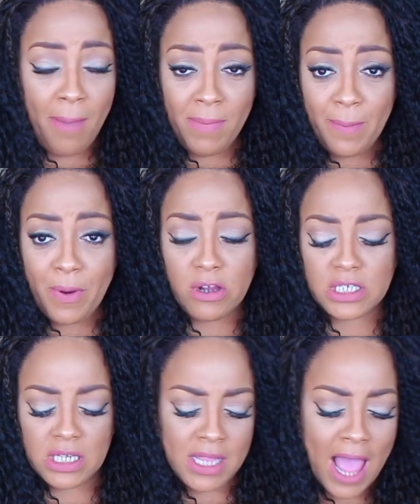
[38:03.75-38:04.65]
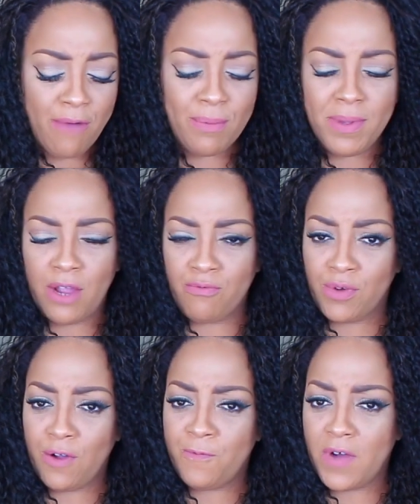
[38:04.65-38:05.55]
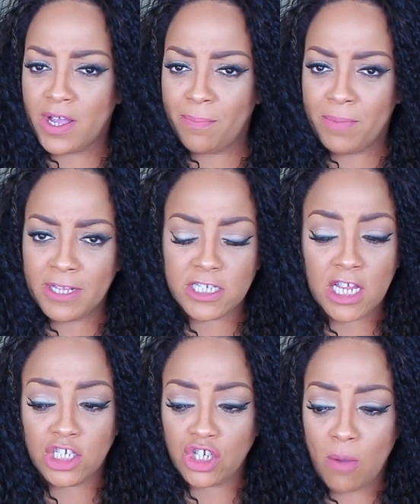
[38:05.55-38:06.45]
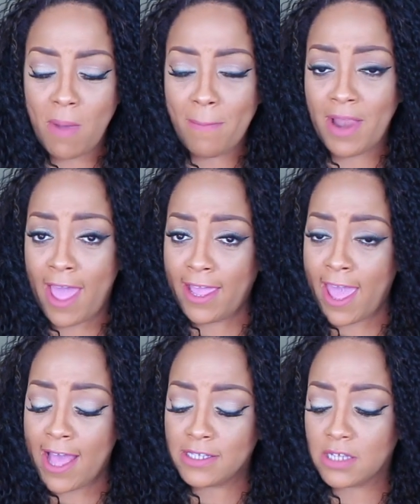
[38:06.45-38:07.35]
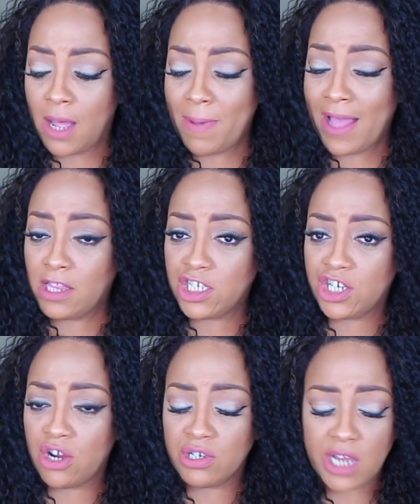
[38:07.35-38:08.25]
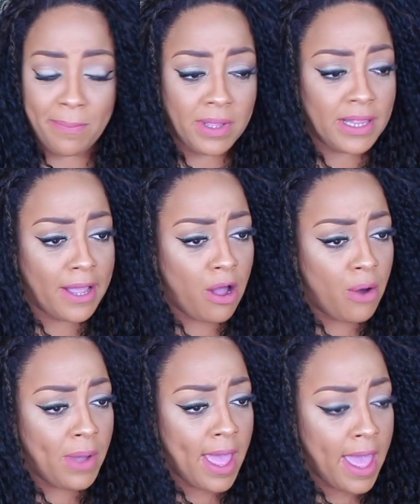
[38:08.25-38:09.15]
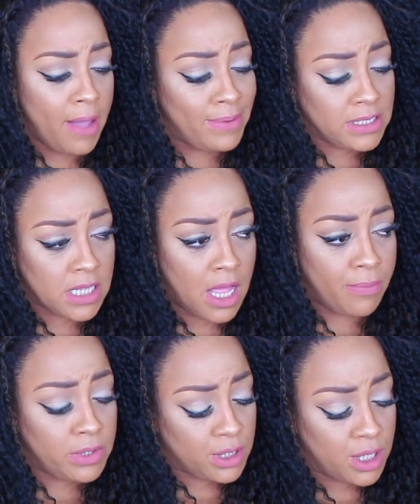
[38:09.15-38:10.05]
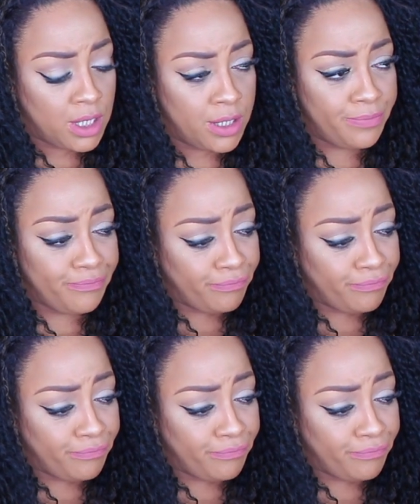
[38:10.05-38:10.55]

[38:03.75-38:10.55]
And me personally, I would be a real fucking bitch and show my black ass up at the church and be like, oh, hey, what's up? What's good?